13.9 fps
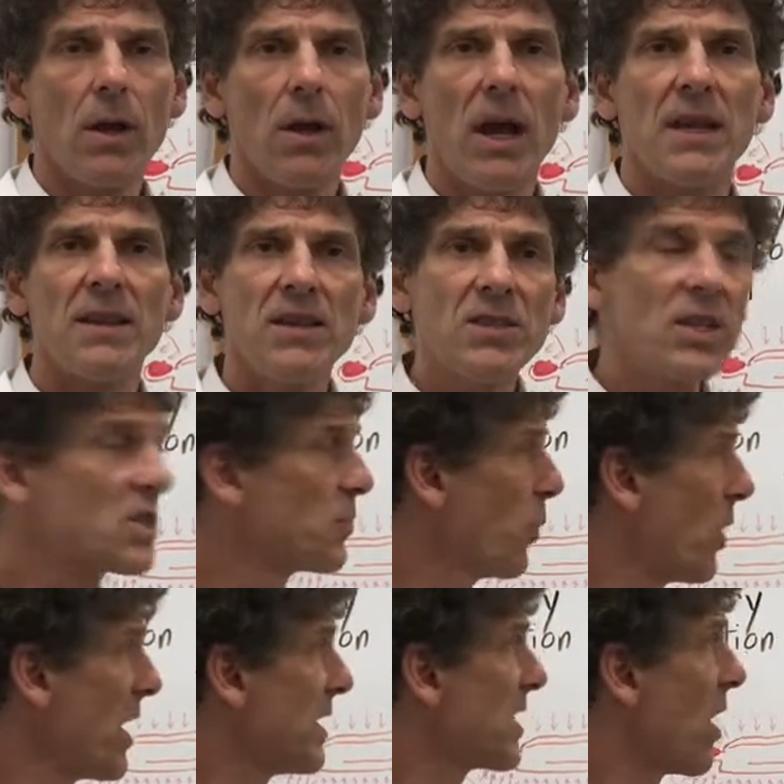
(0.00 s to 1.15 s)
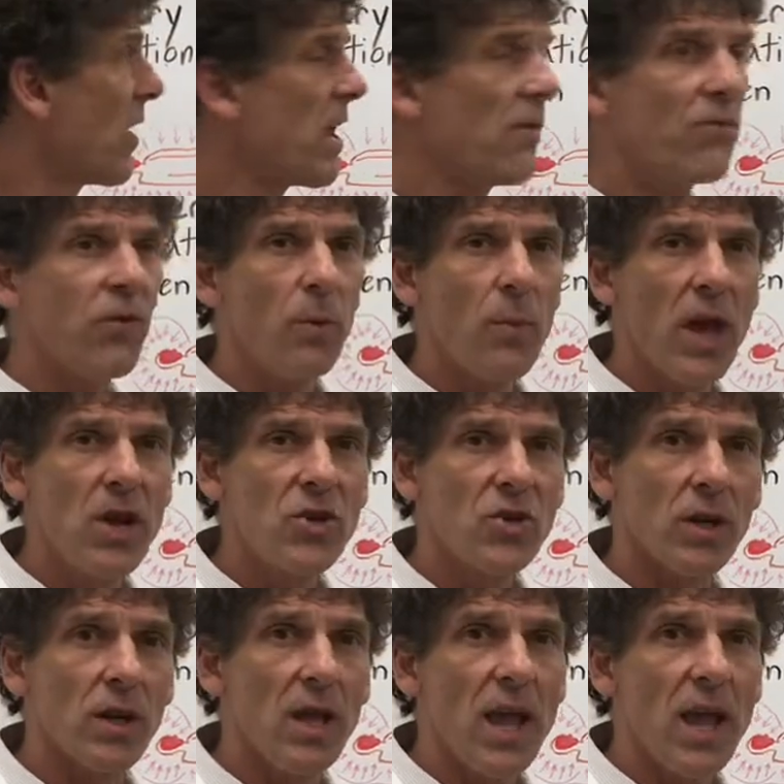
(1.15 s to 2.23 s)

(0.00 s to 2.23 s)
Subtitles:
And this explains how inflammation